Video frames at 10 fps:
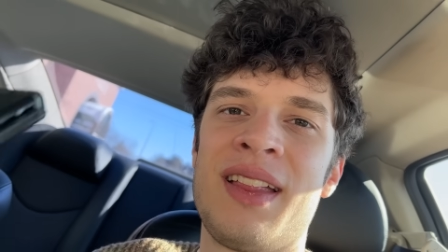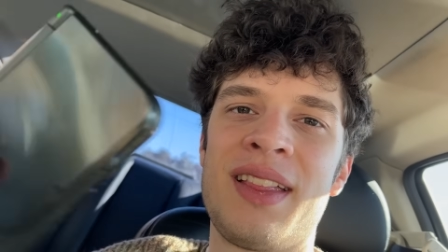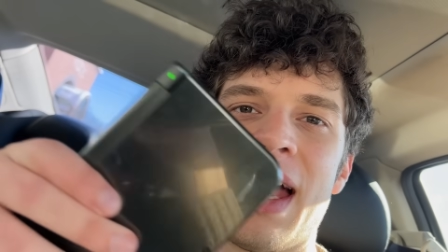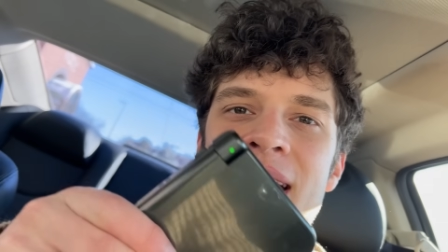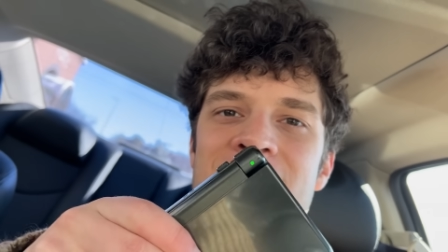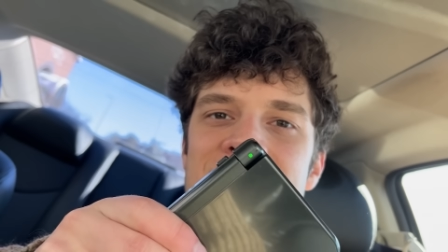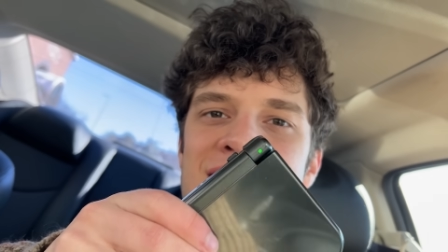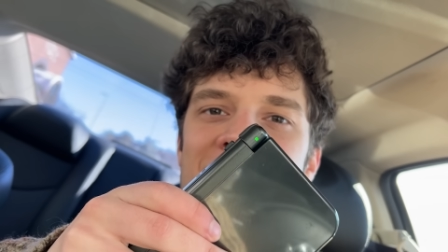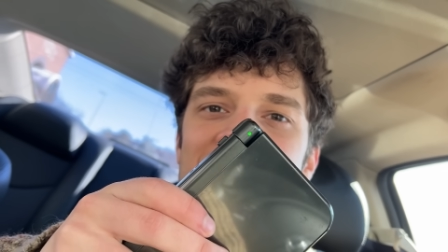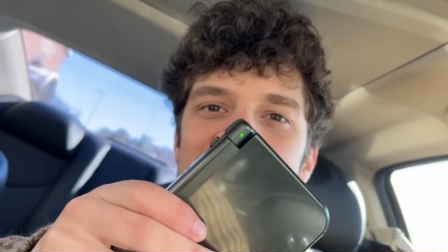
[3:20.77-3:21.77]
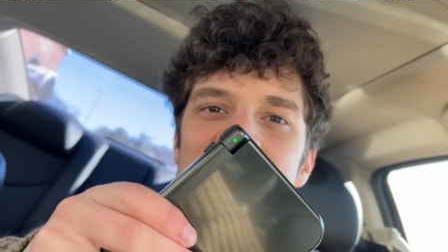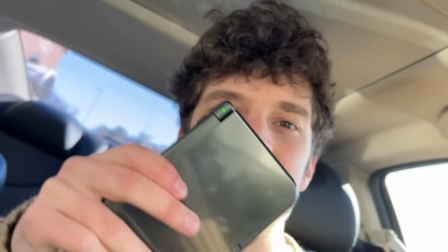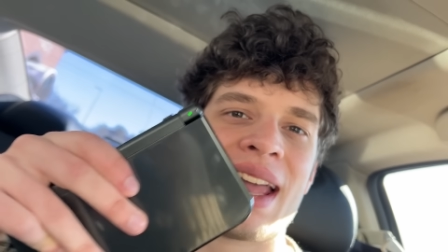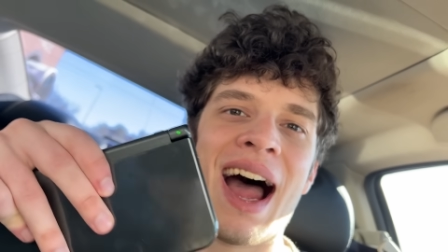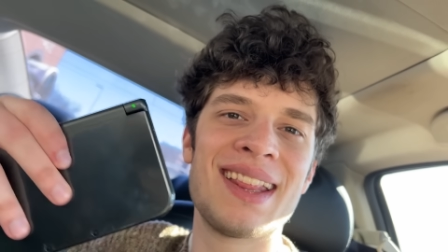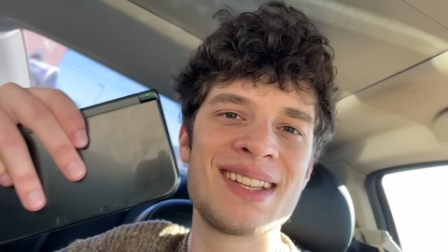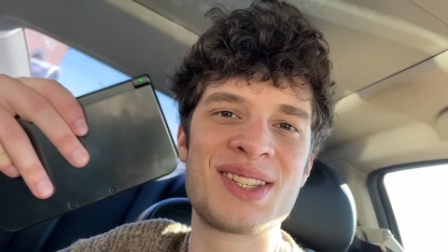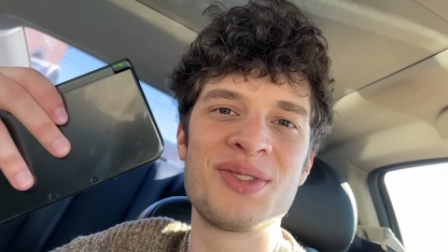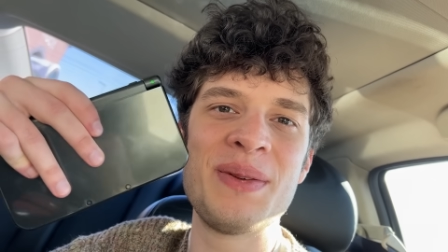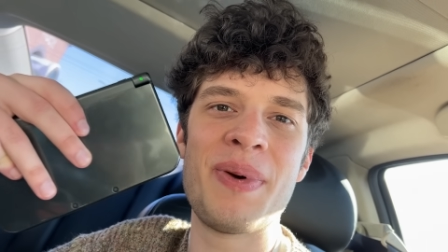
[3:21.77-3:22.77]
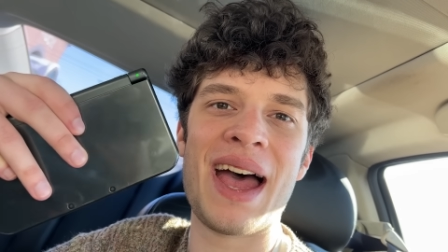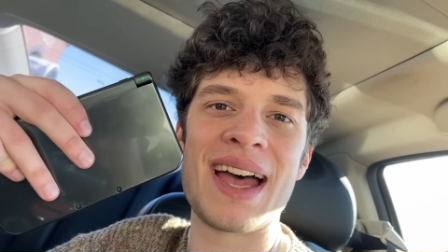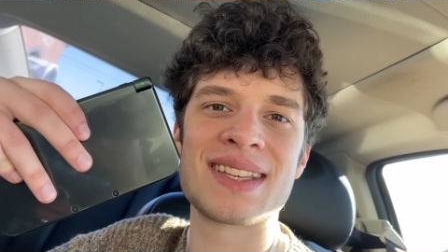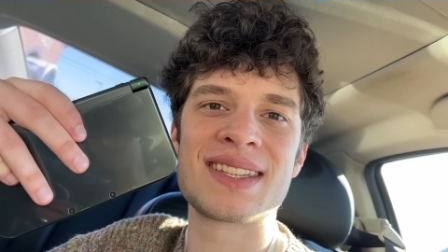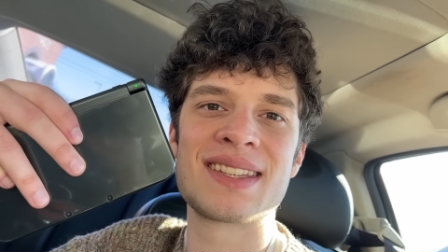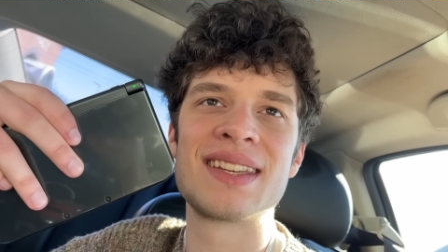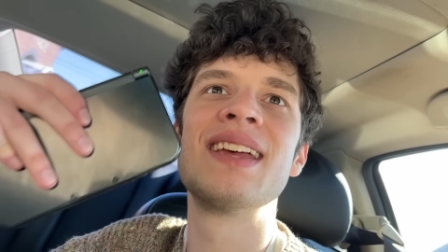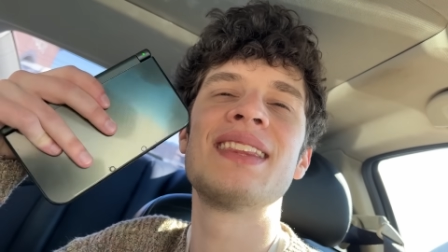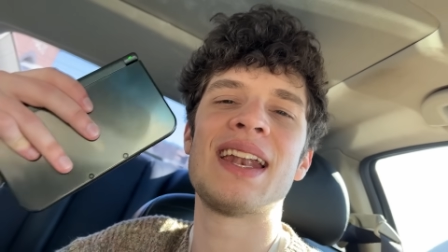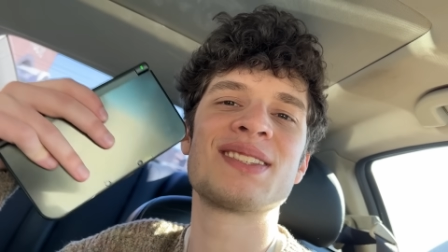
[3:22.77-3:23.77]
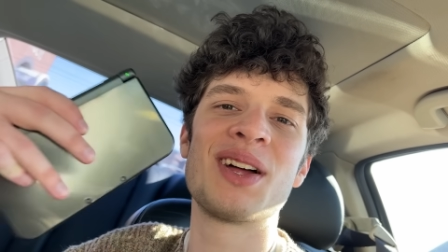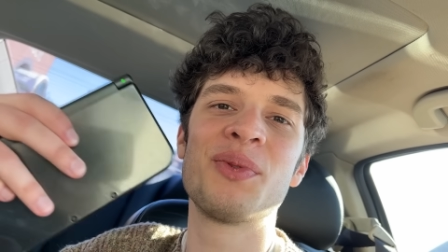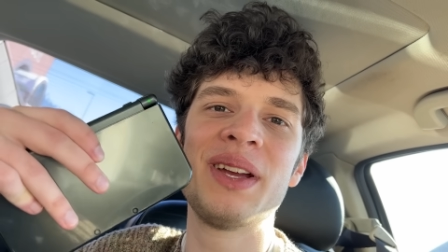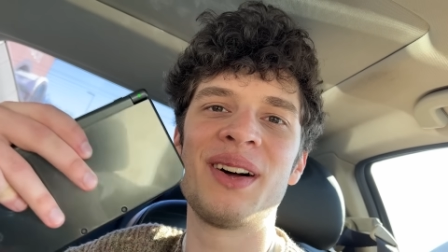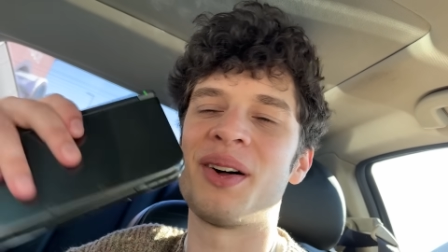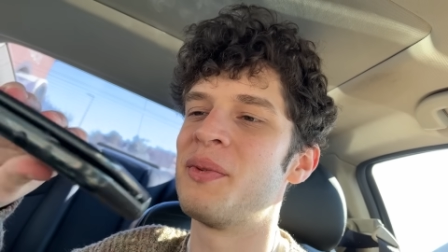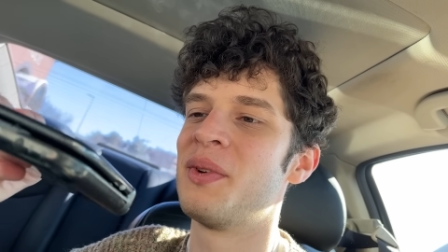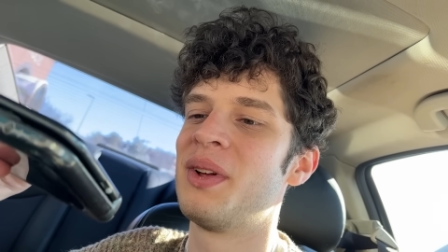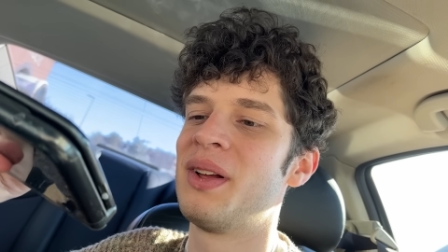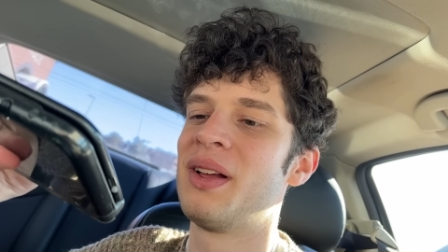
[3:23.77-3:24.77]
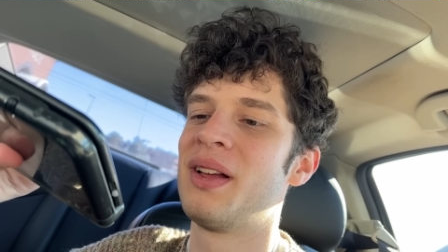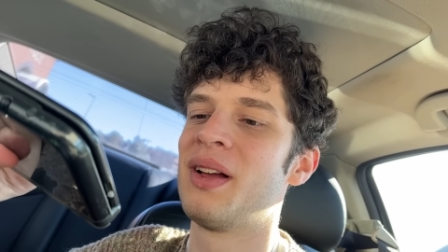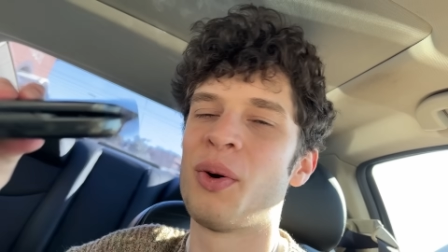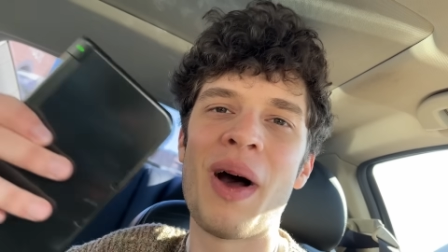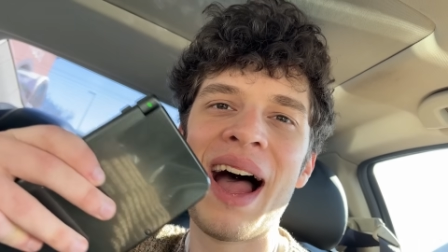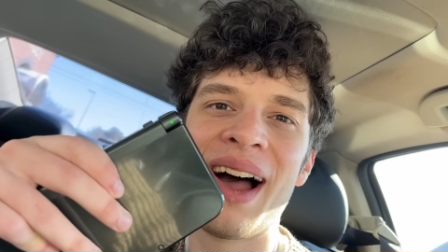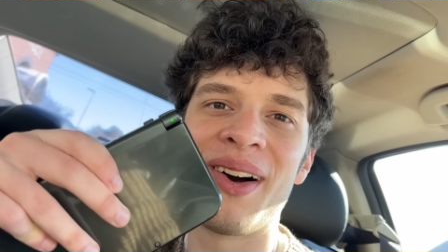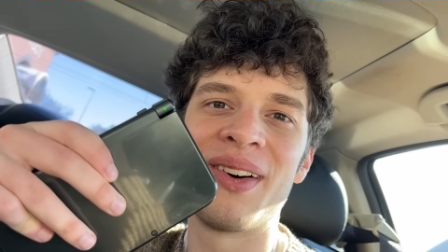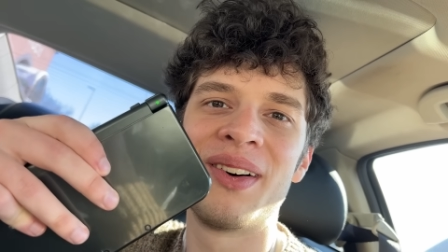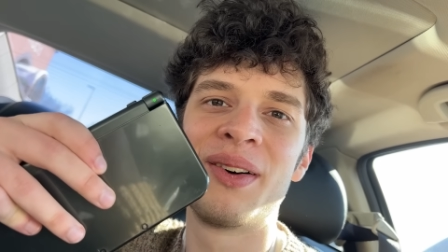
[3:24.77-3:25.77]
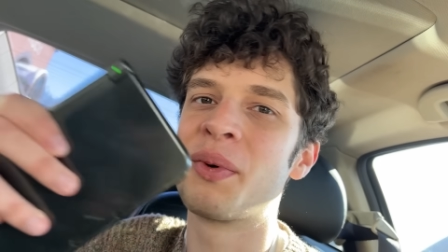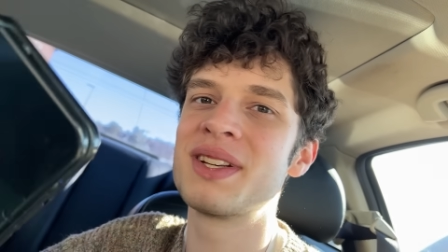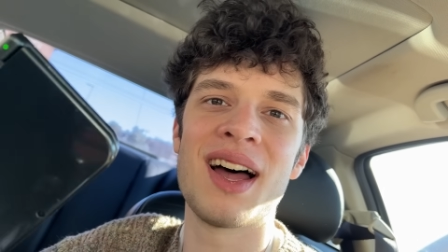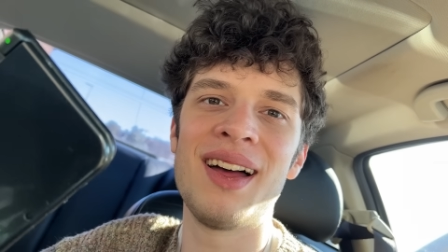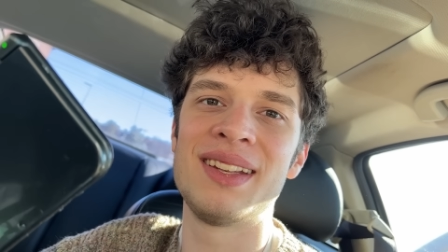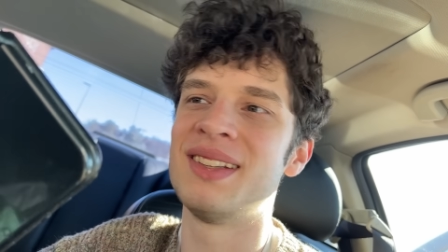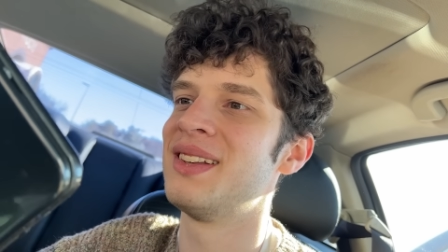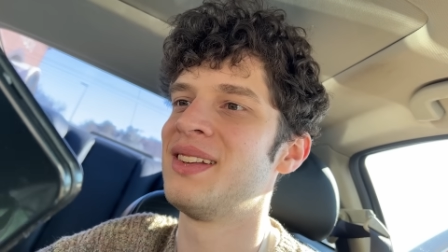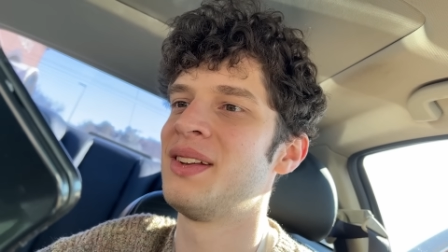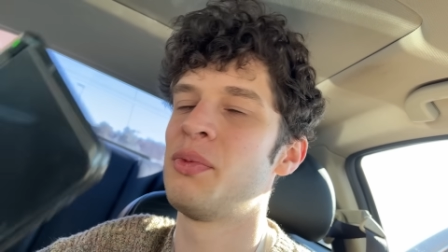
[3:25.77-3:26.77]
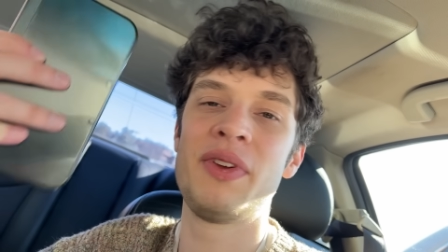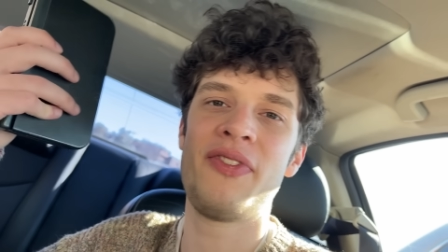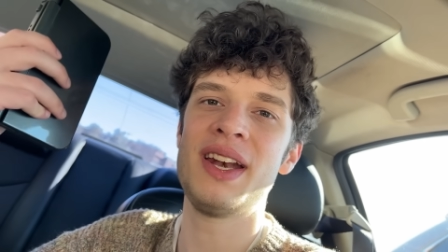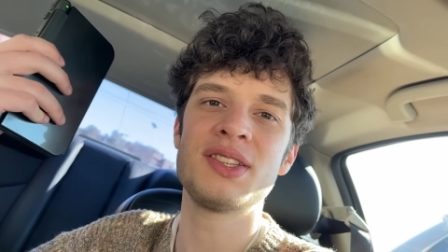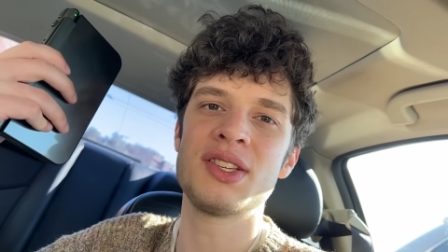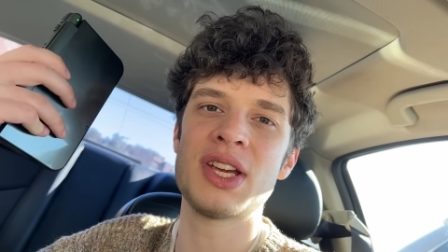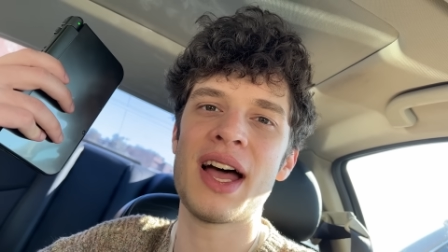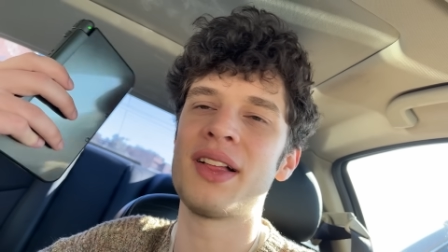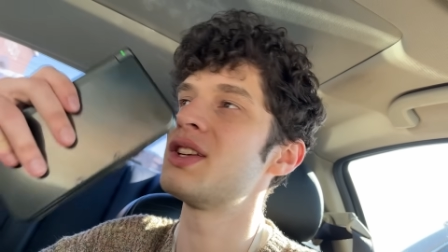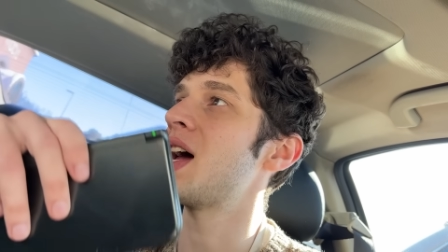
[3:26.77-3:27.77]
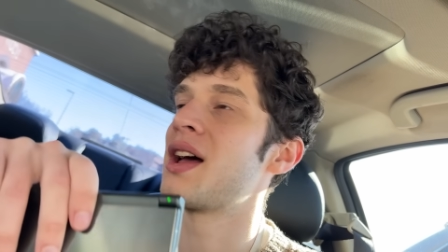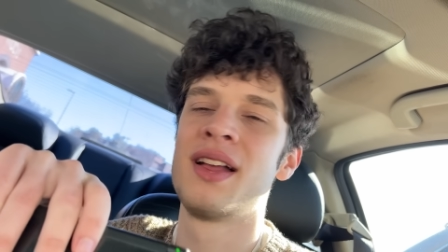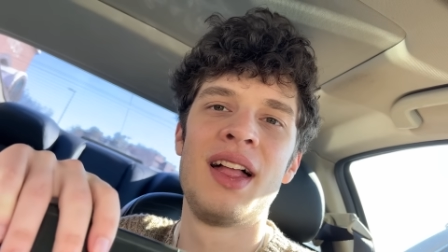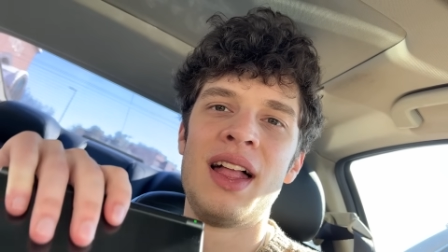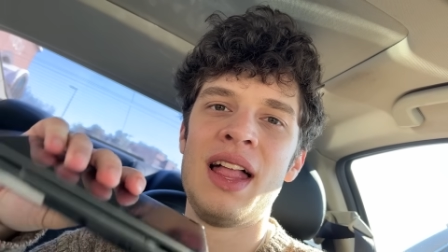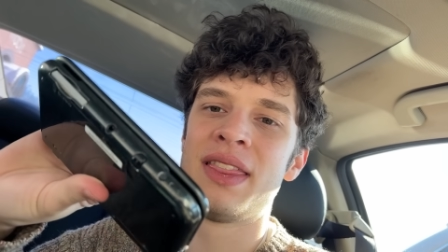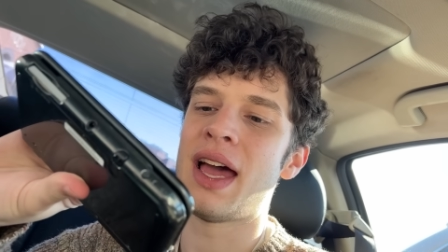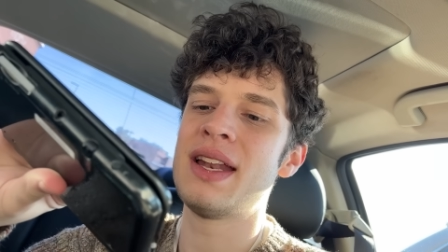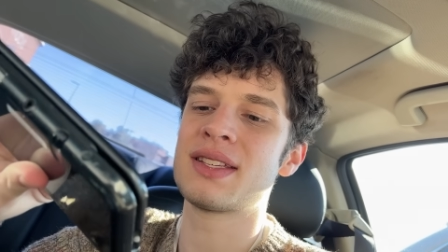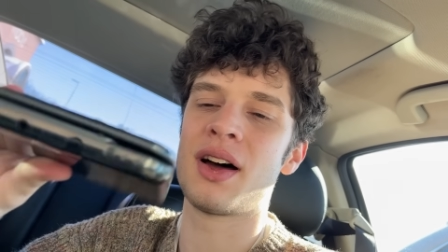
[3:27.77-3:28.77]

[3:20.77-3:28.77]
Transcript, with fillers: That is insane. We got the street pass. That is unreal. Wow. We're done. We finished the challenge. I that is